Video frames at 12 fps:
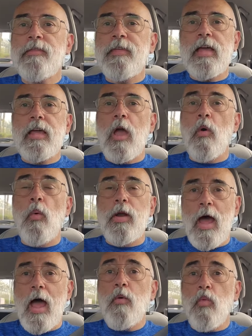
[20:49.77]
thinking,
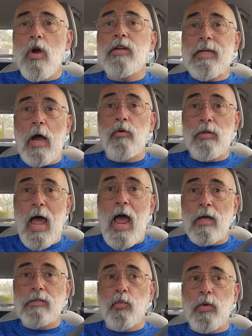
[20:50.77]
when I worked out
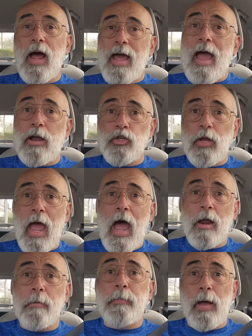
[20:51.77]
last, when I actually
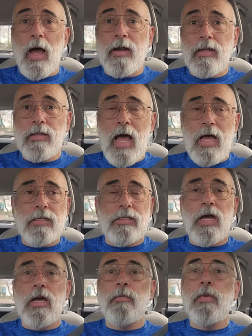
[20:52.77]
had a body last
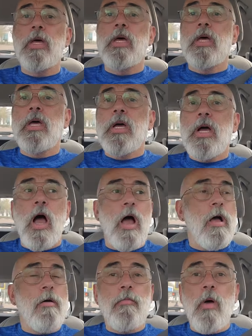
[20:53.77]
time,
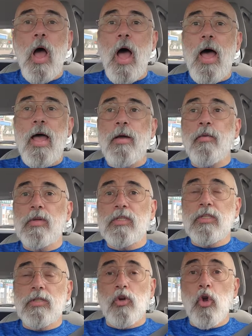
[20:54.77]
I
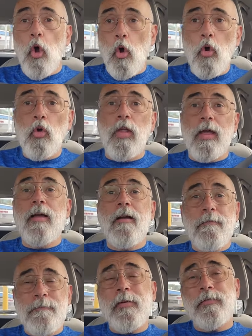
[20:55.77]
was
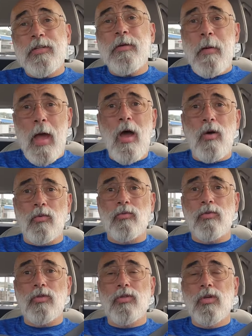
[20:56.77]
curling 50
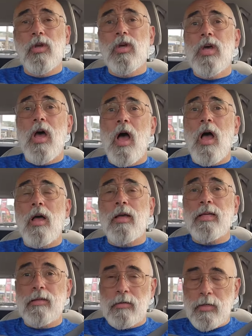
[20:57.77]
pounds,
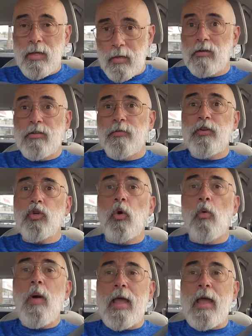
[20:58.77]
individual